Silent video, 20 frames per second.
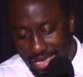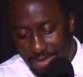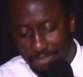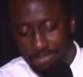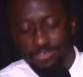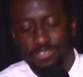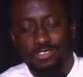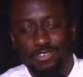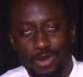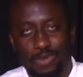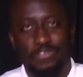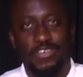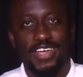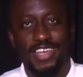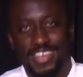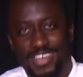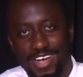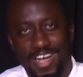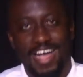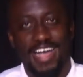
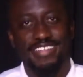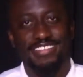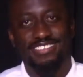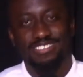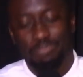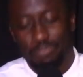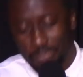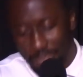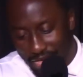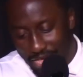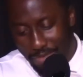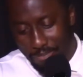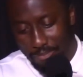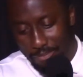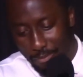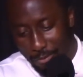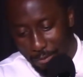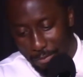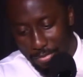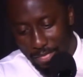serving God's
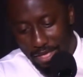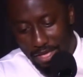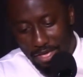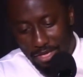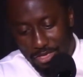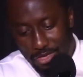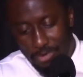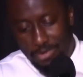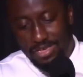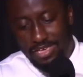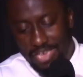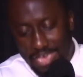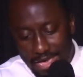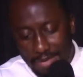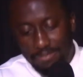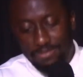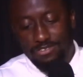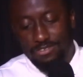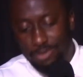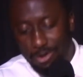people. You
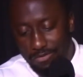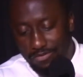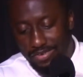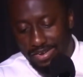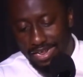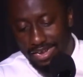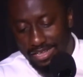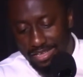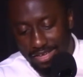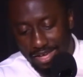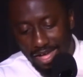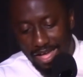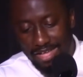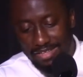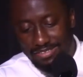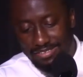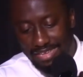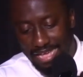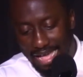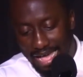keep serving in
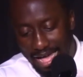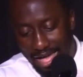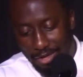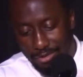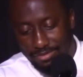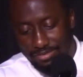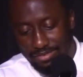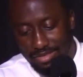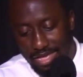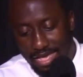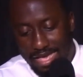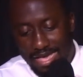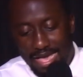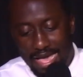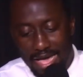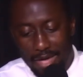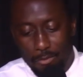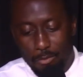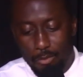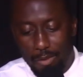God's house.
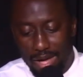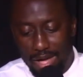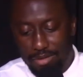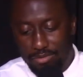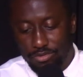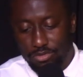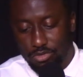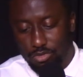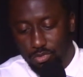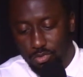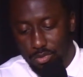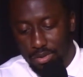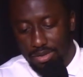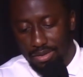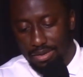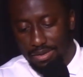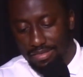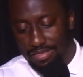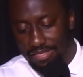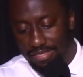And while
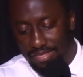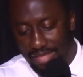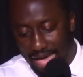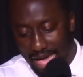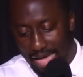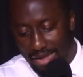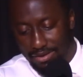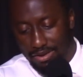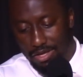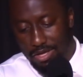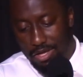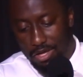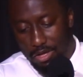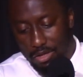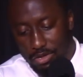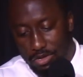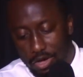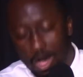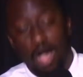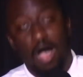doing that,
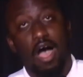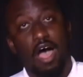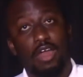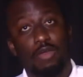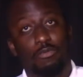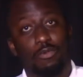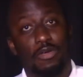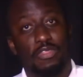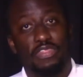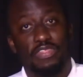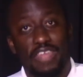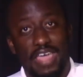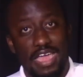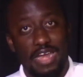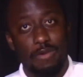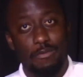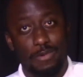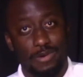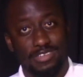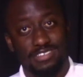God will
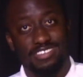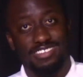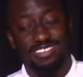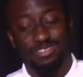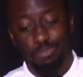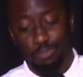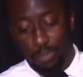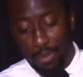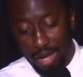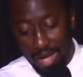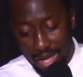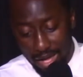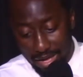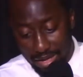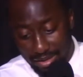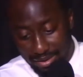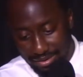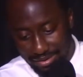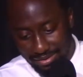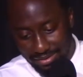then
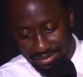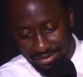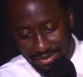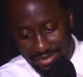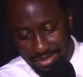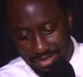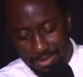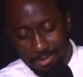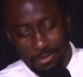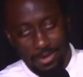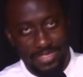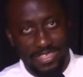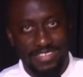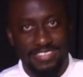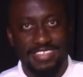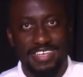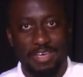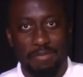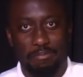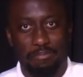respond with a
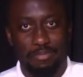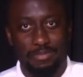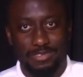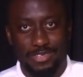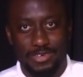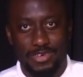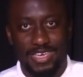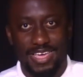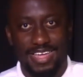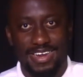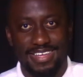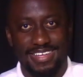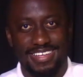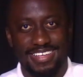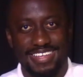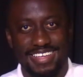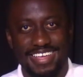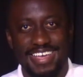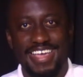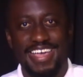tip. Do you get
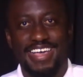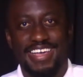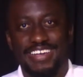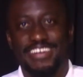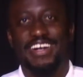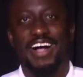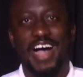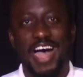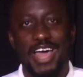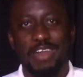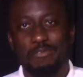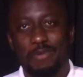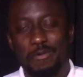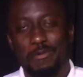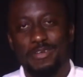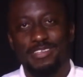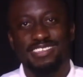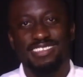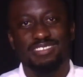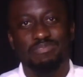it? God will
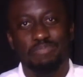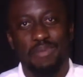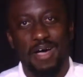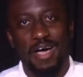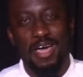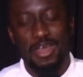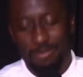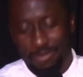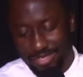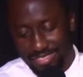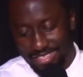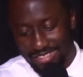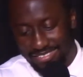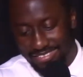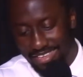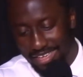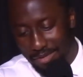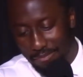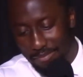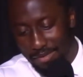respond with a
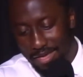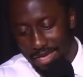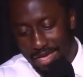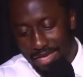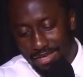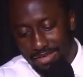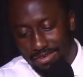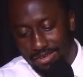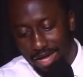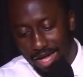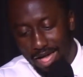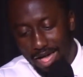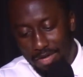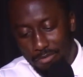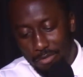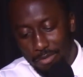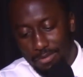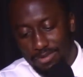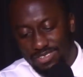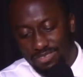tip. God
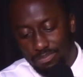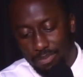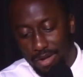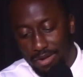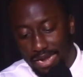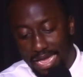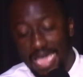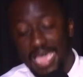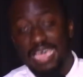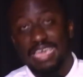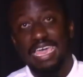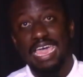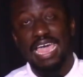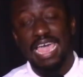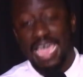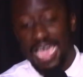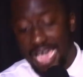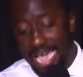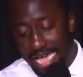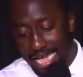will respond,
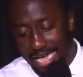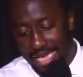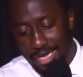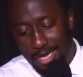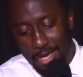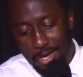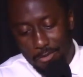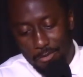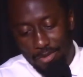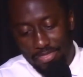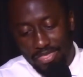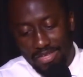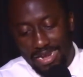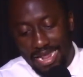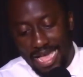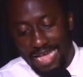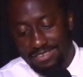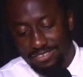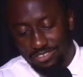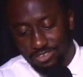aka, with an
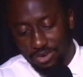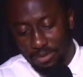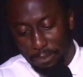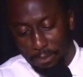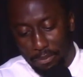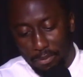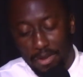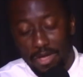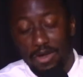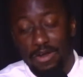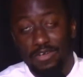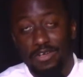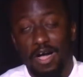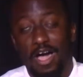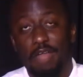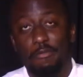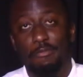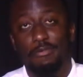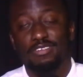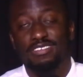answered prayer.
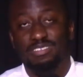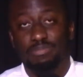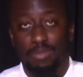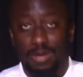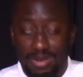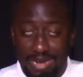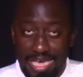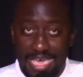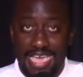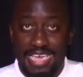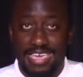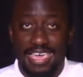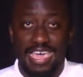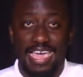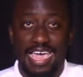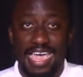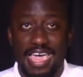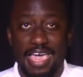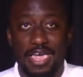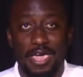God will respond,
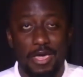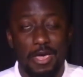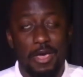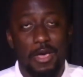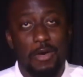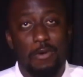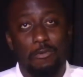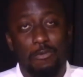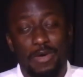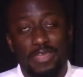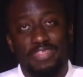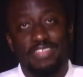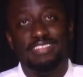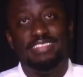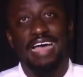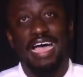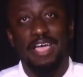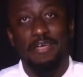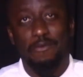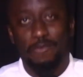aka, with
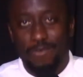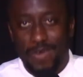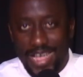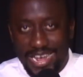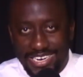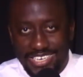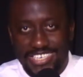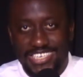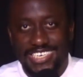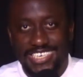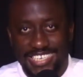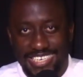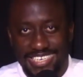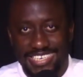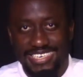direction.